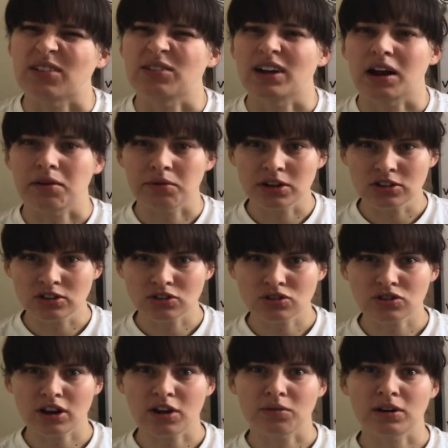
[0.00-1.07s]
When I read your
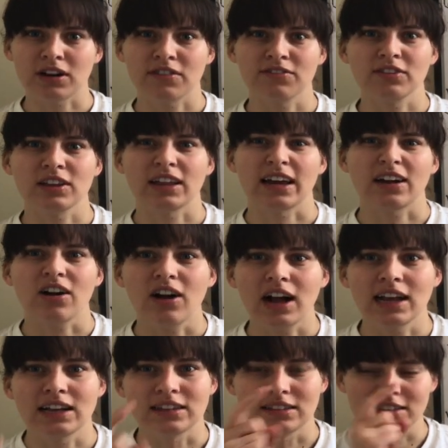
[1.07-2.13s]
story, I want to feel like, oh,
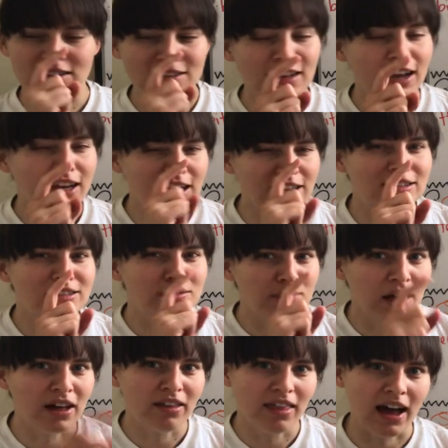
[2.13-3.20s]
I can
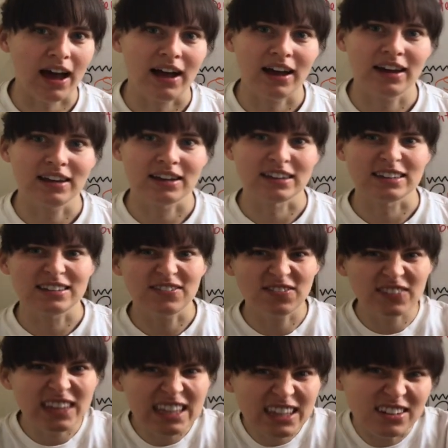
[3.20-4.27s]
smell that. I can
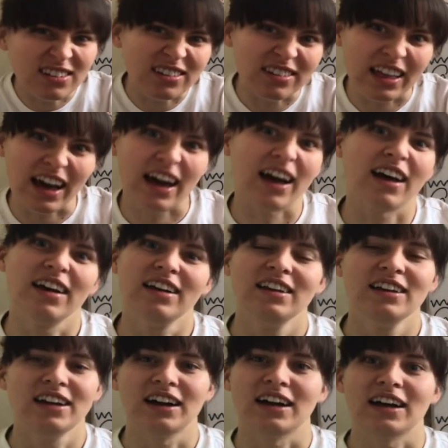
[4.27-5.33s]
feel that.
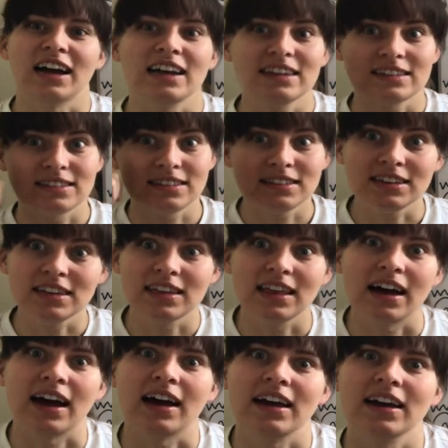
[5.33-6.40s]
I can see
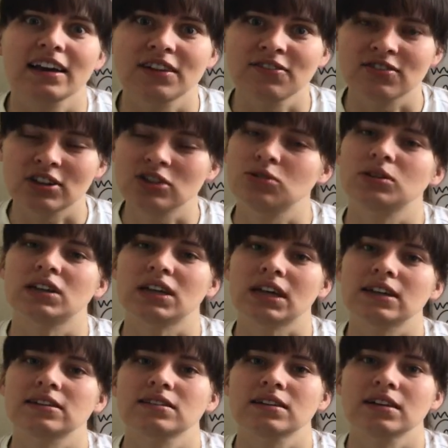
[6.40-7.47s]
that. I can
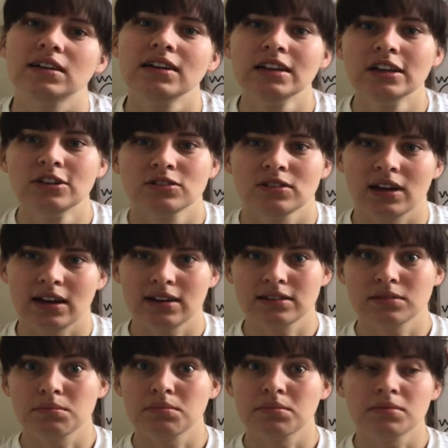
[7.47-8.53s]
visualize it. So add as
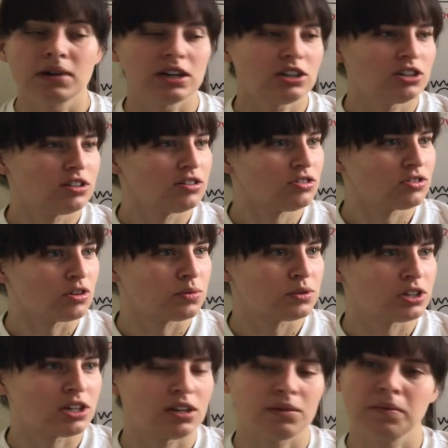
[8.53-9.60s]
much
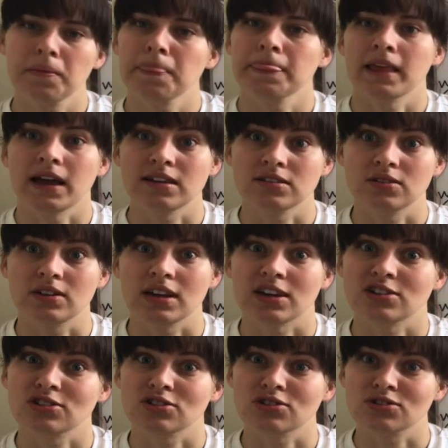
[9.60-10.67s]
description as you can
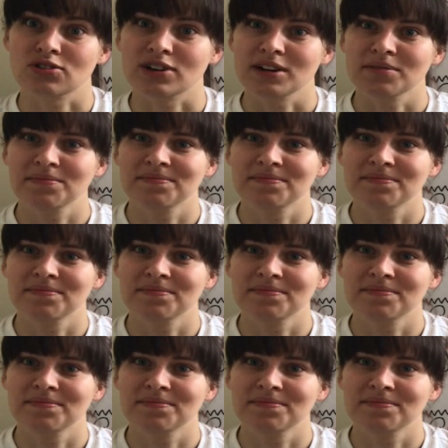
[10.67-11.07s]
to your story.